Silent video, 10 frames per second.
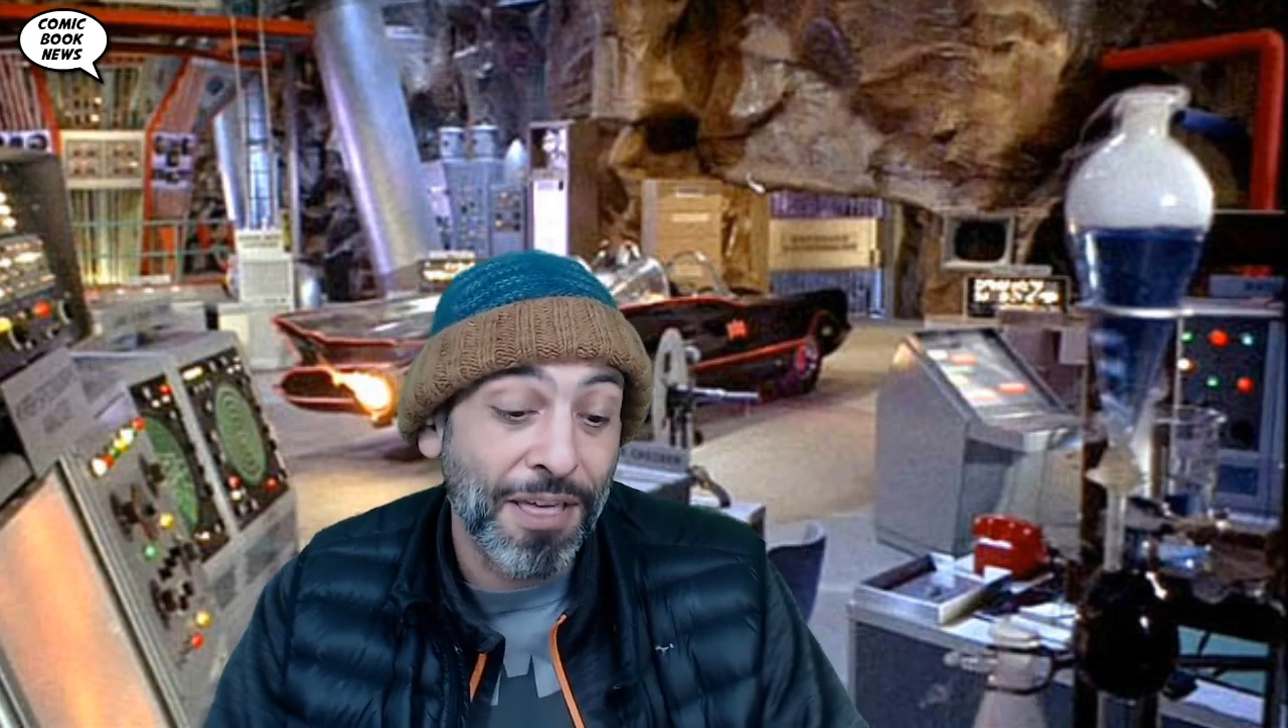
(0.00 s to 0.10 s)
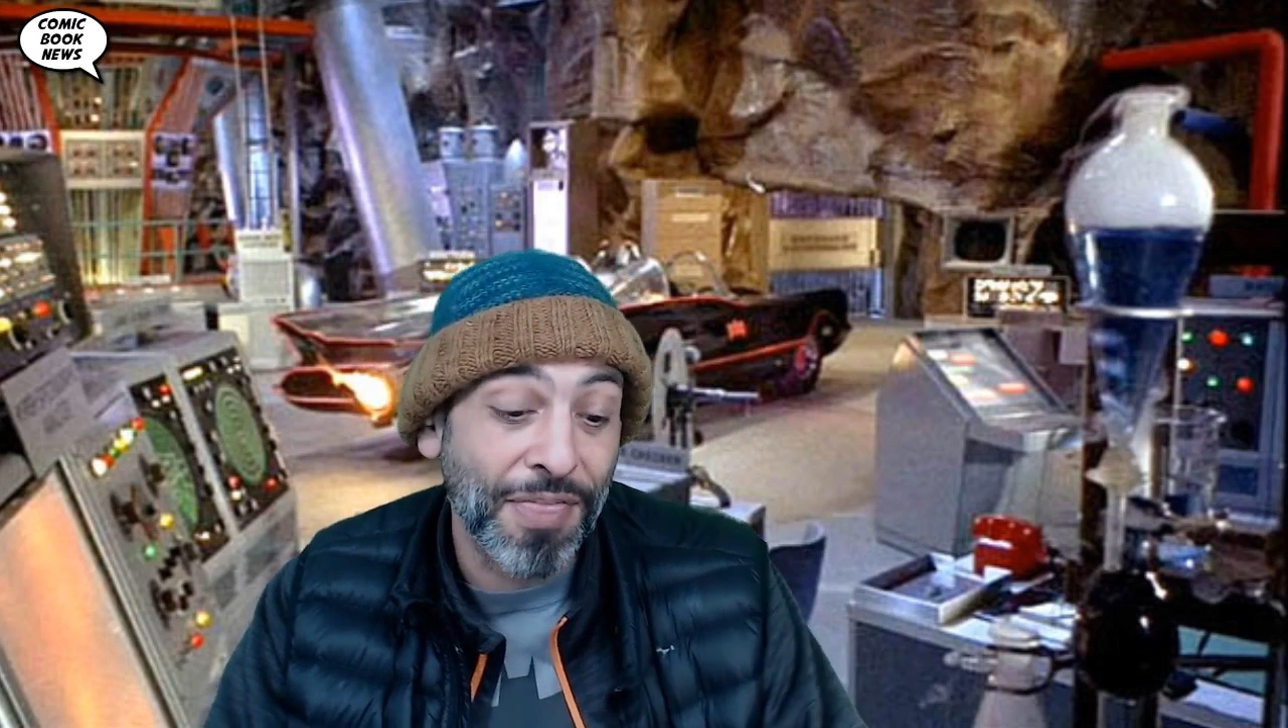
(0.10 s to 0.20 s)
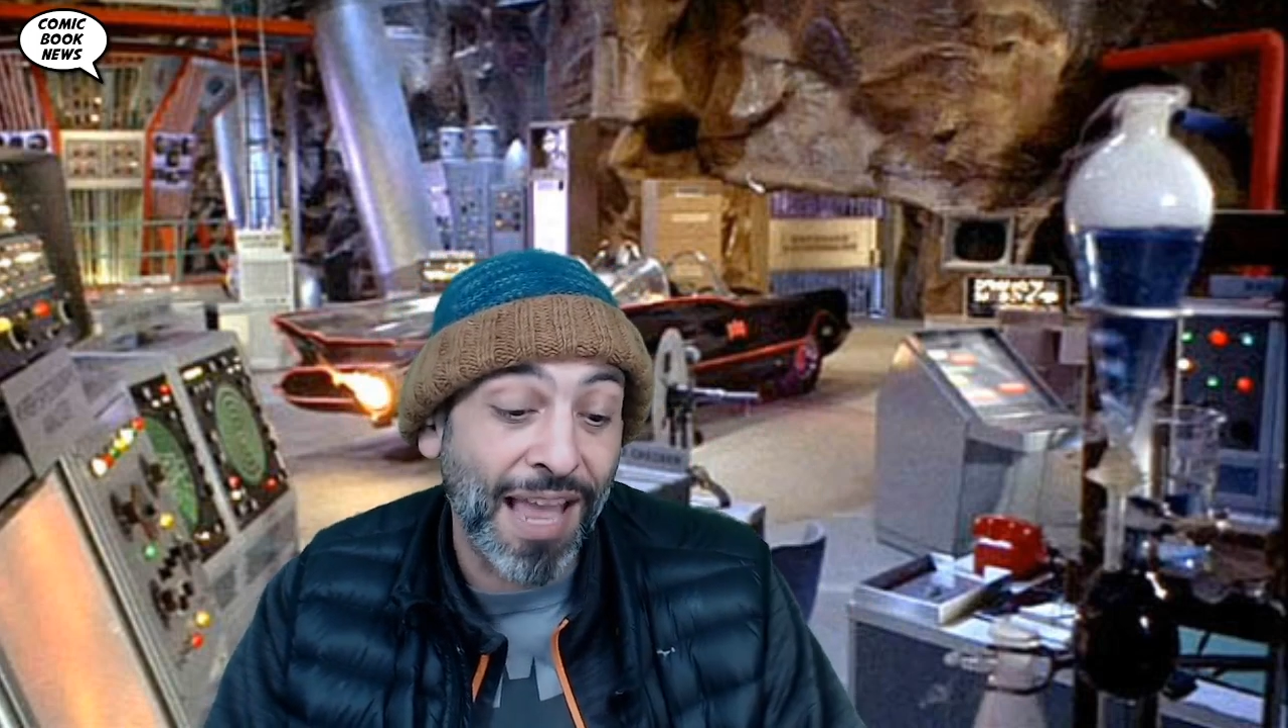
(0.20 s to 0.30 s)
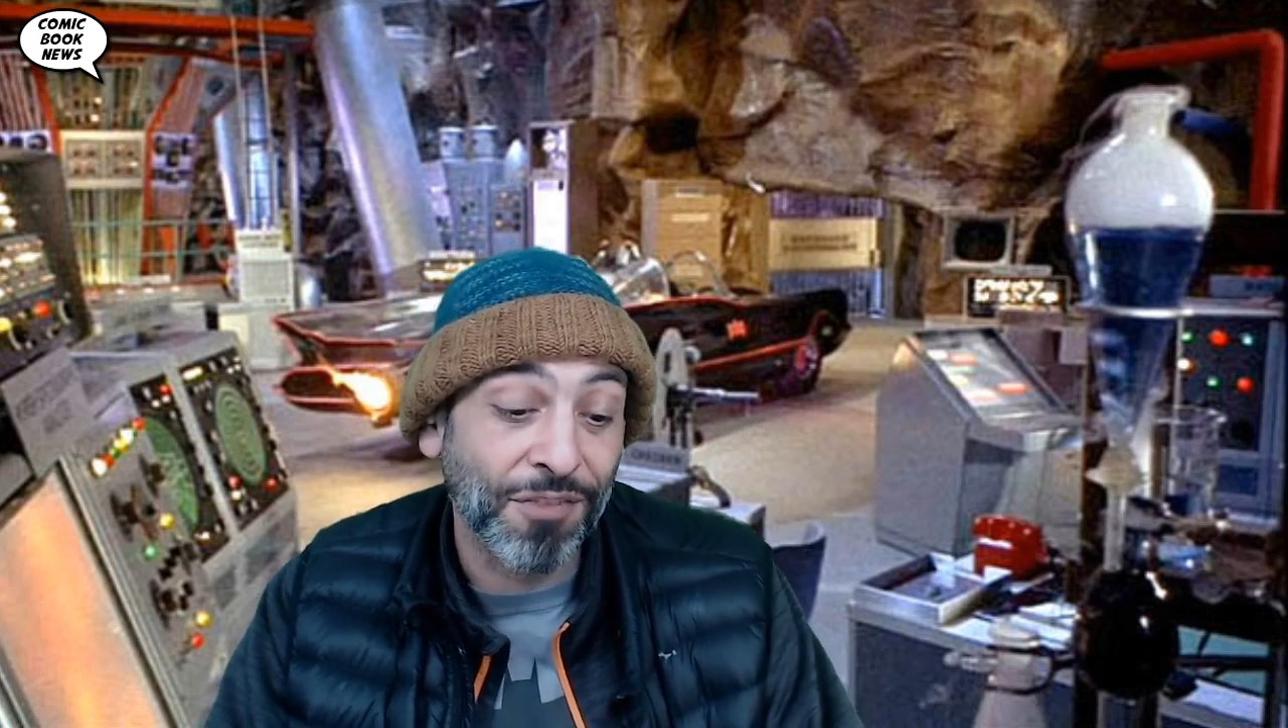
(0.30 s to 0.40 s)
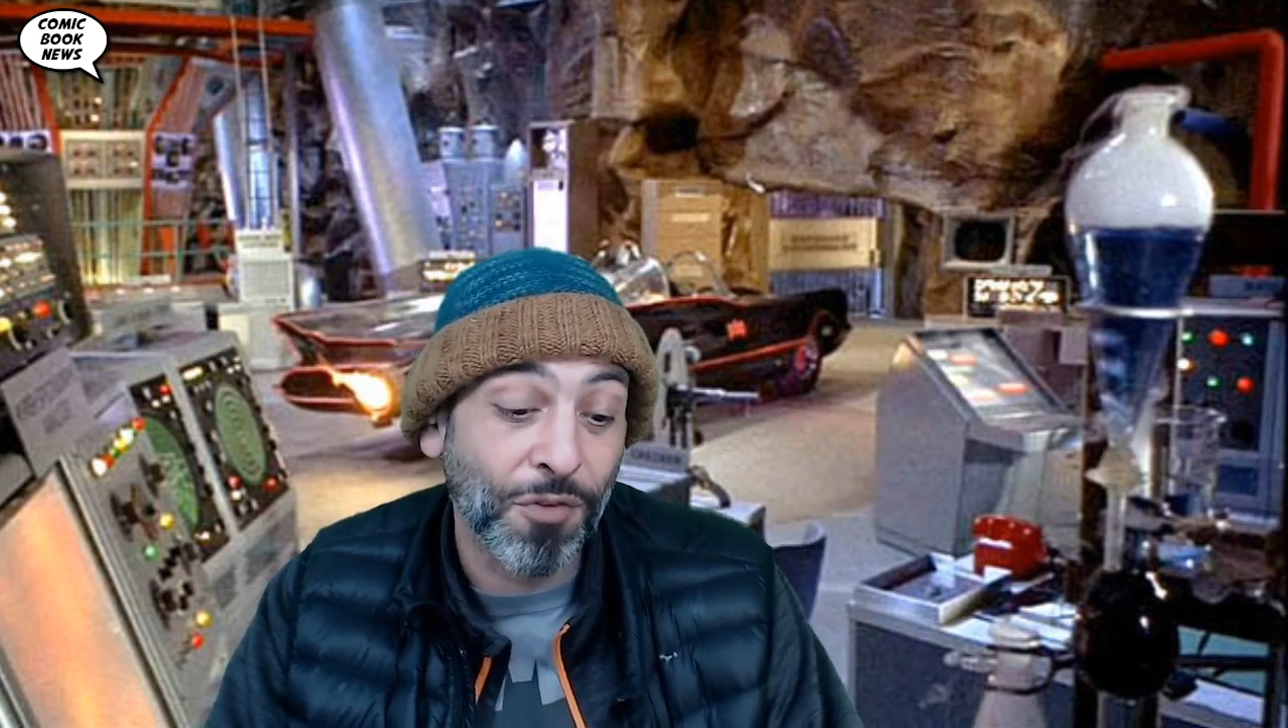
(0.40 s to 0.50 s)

thanks